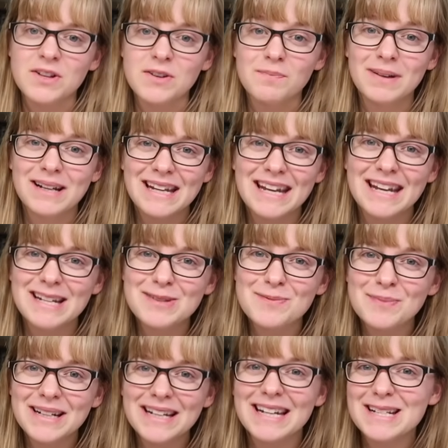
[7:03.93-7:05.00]
So please,
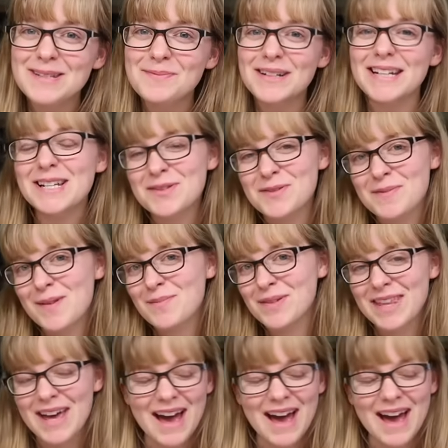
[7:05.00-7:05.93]
please, please remember